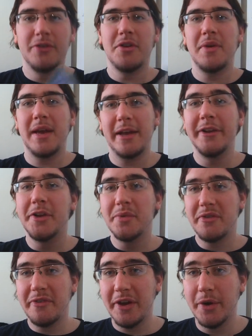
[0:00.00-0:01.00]
So again, to
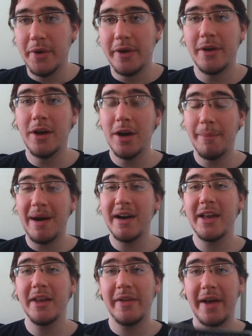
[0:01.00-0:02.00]
review,
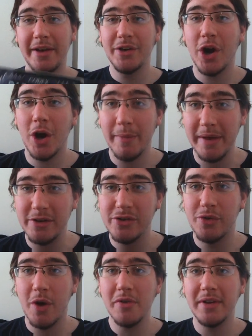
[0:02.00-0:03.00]
Homunculi,
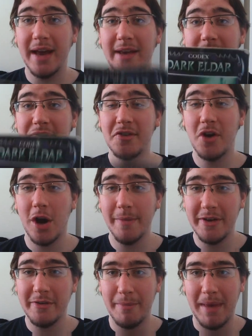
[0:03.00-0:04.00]
garbage. Grotesque,
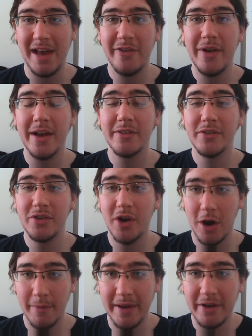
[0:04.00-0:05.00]
garbage. Mandrakes,
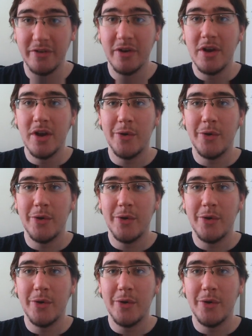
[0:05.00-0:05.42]
garbage.